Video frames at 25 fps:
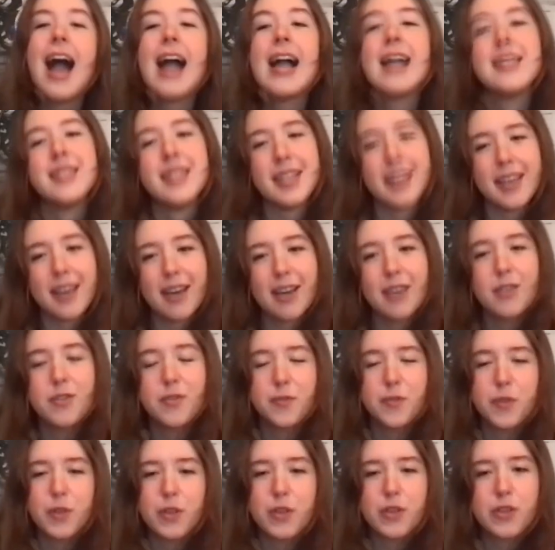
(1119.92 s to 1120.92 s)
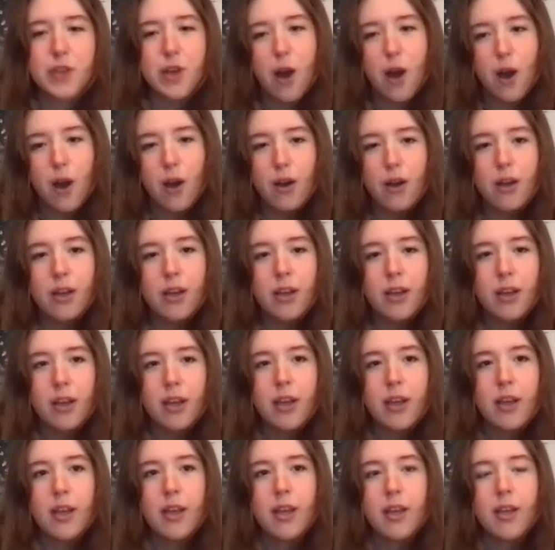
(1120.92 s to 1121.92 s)
ideas for the song.
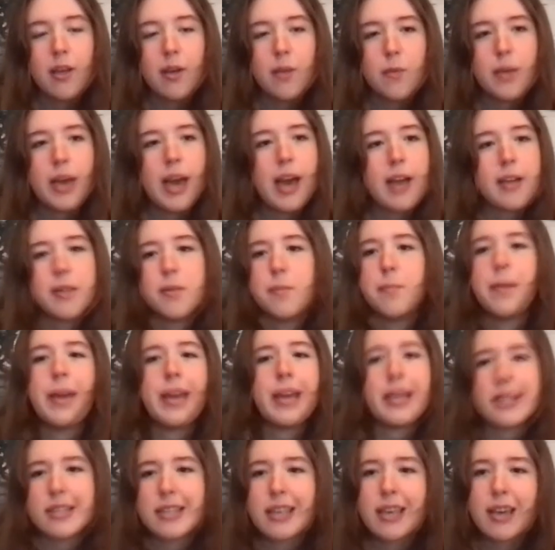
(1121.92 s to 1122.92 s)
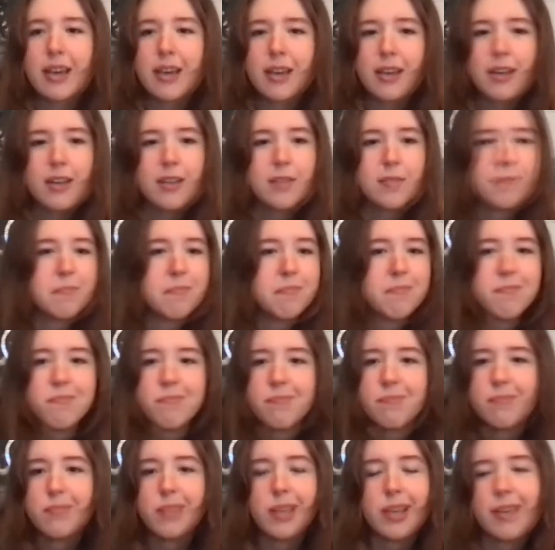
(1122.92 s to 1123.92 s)
We had the basic,
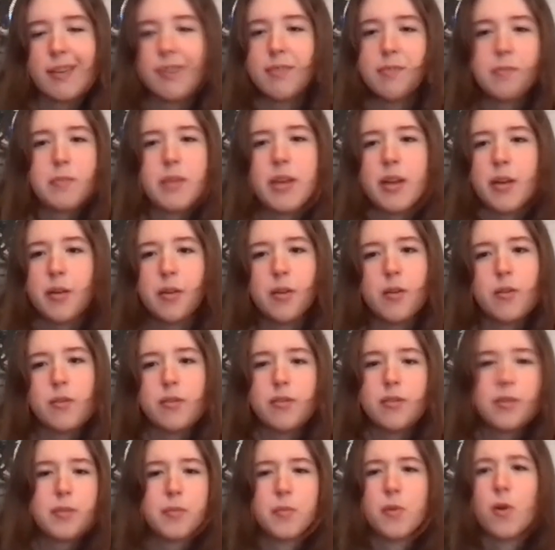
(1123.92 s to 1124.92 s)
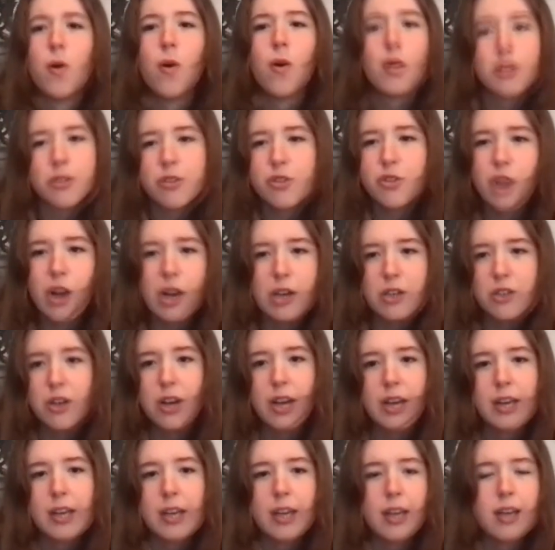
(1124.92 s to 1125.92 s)
some chord structure
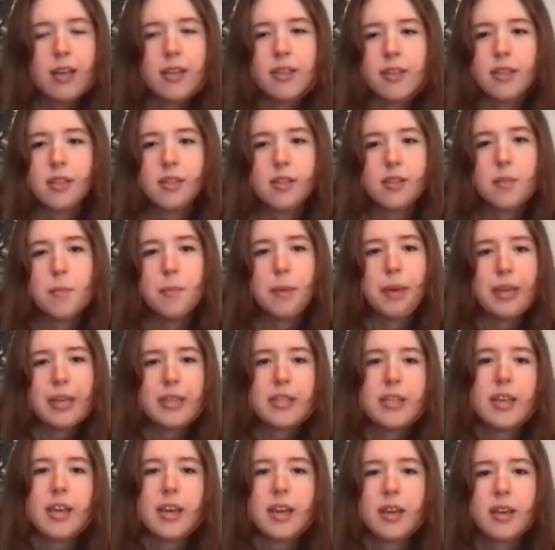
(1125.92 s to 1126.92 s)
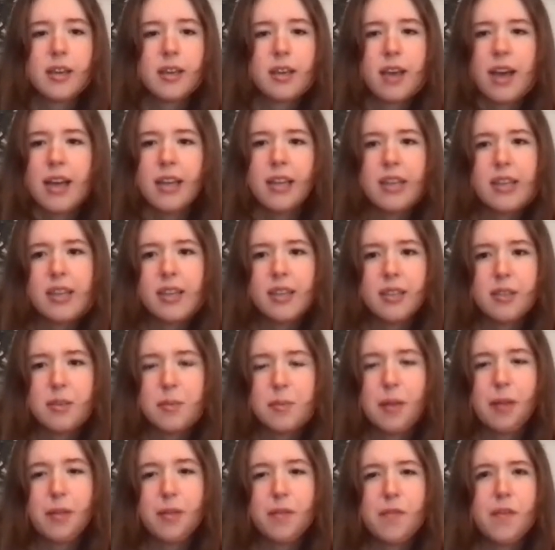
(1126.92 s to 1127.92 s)
ideas and some basic ideas
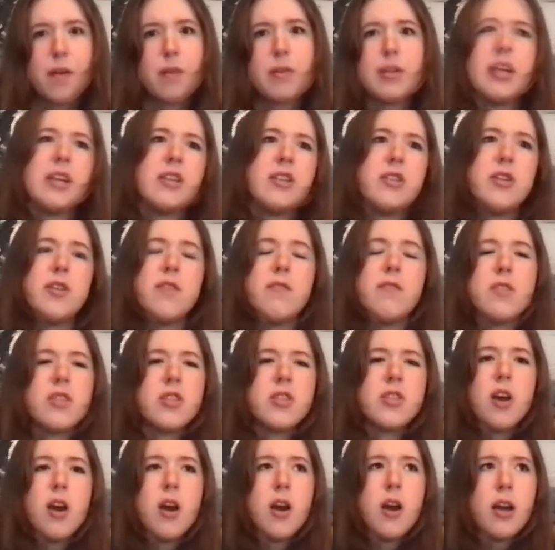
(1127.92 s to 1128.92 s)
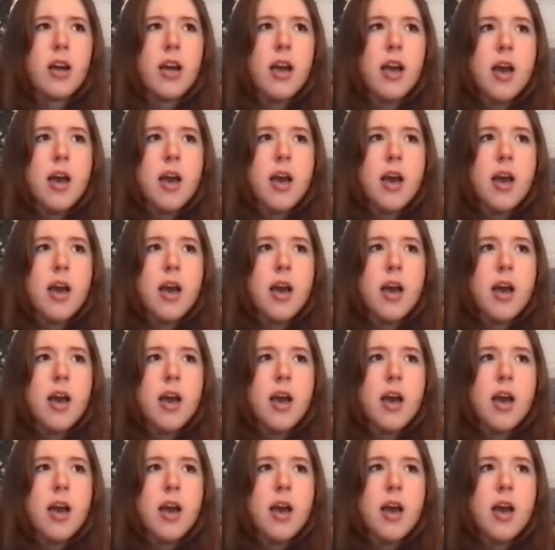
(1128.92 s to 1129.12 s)
about the foundation of the song.